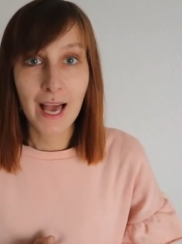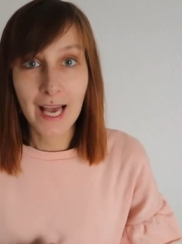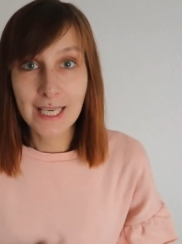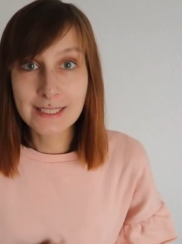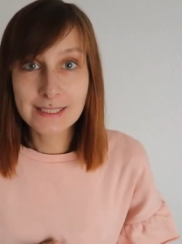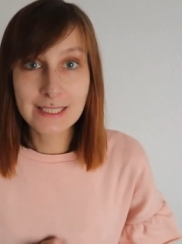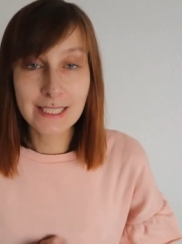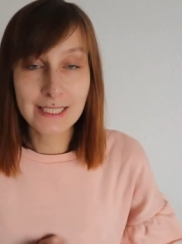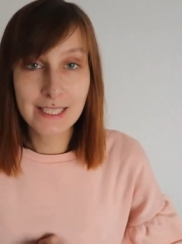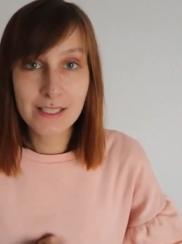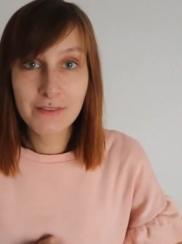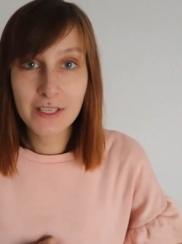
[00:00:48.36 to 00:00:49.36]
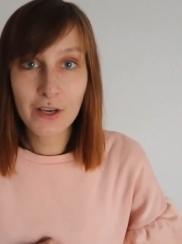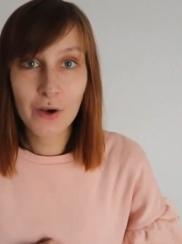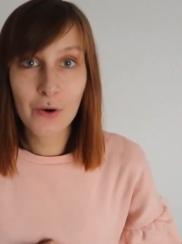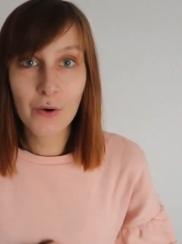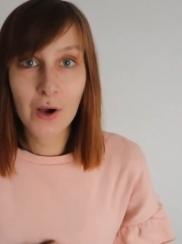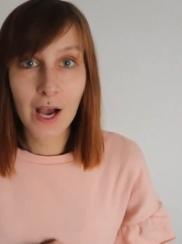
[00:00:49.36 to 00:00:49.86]
And in this
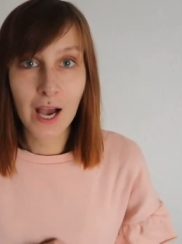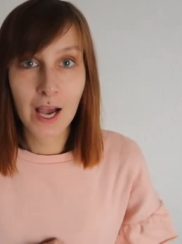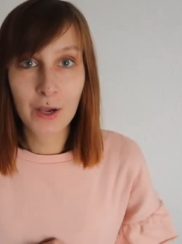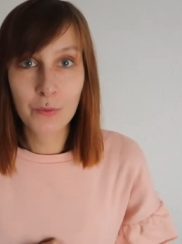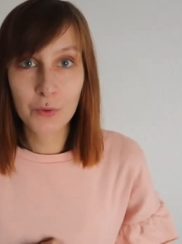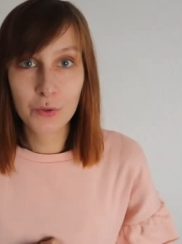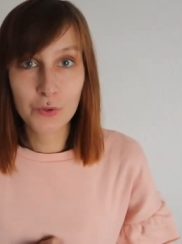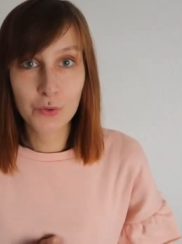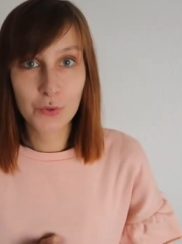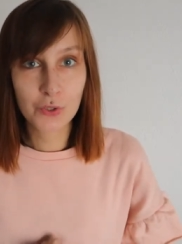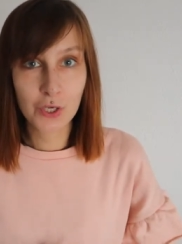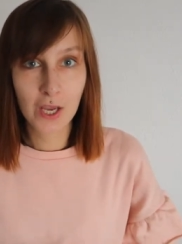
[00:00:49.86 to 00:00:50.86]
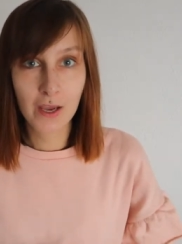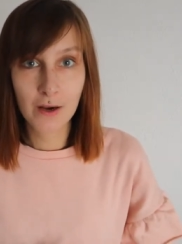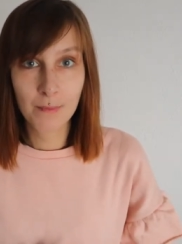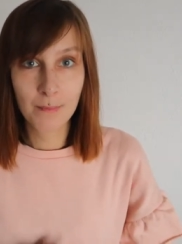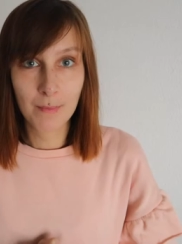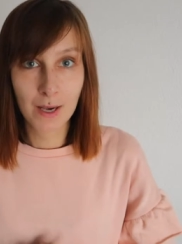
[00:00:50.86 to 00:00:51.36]
video, I want to
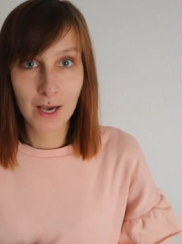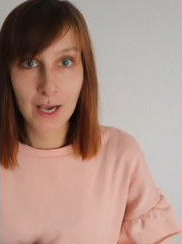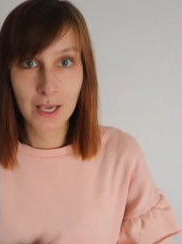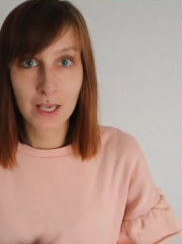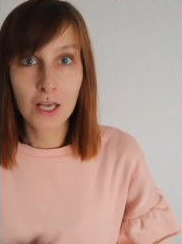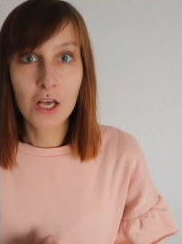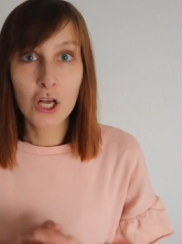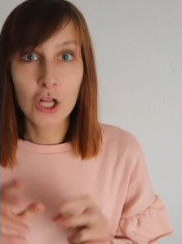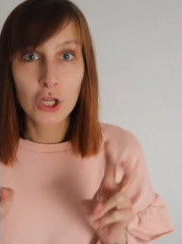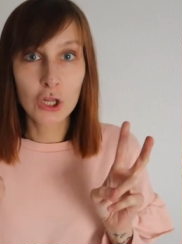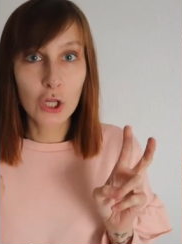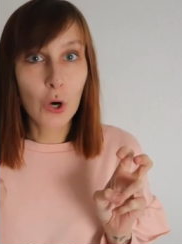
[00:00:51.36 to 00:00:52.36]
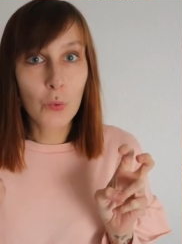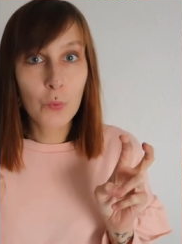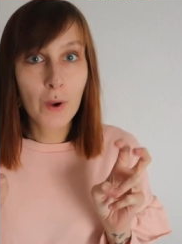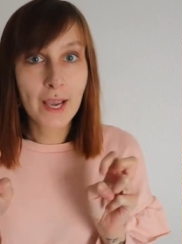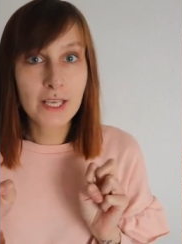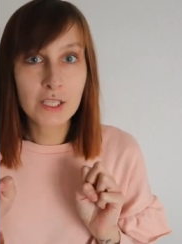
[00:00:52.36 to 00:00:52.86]
share my low
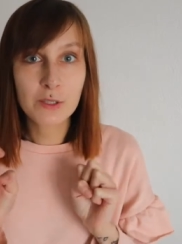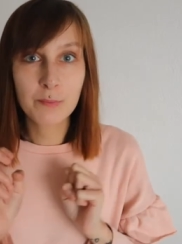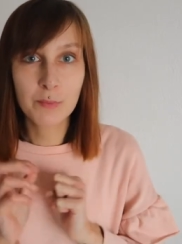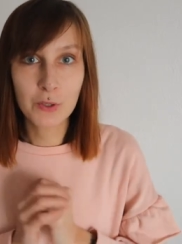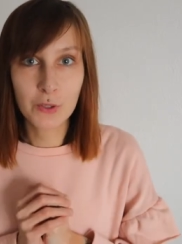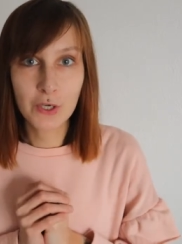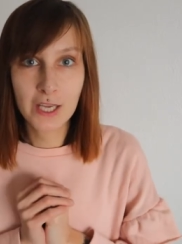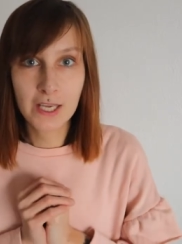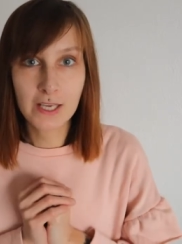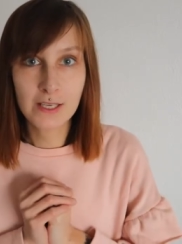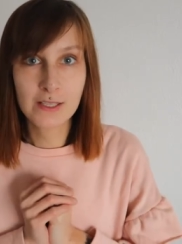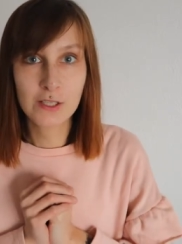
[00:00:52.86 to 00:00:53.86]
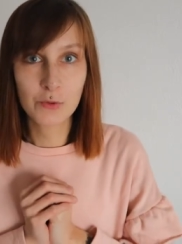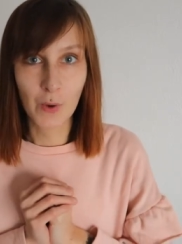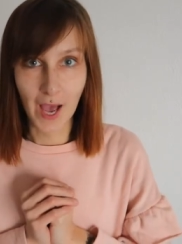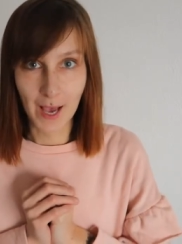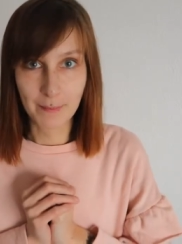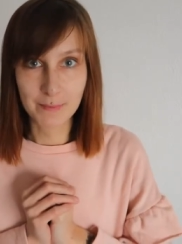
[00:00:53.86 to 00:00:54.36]
waste beauty
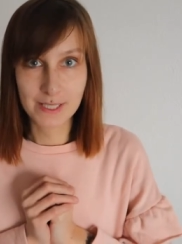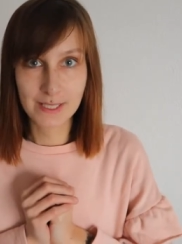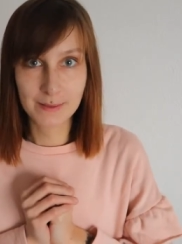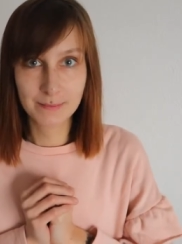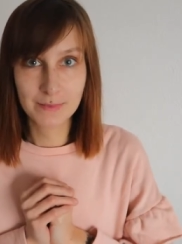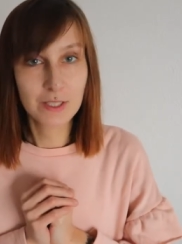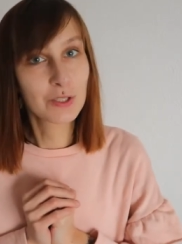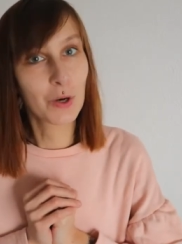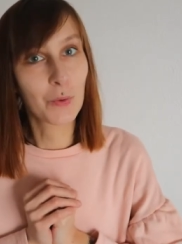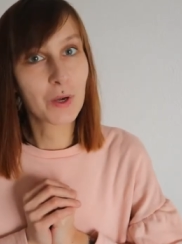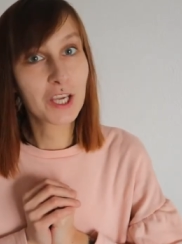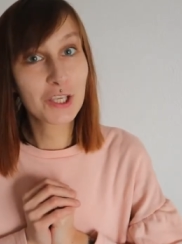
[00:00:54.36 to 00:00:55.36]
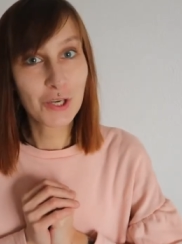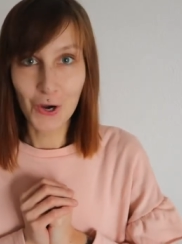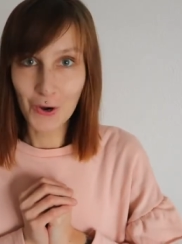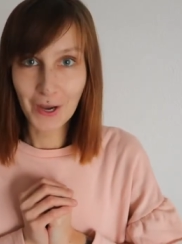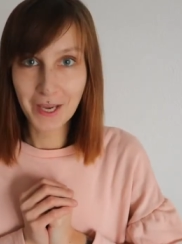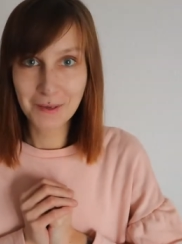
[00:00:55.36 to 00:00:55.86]
swaps. So
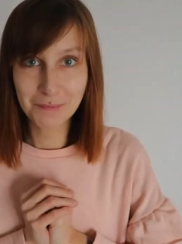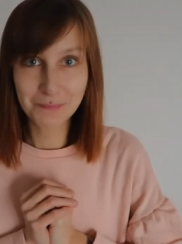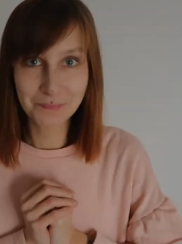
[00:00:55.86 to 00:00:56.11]
enjoy!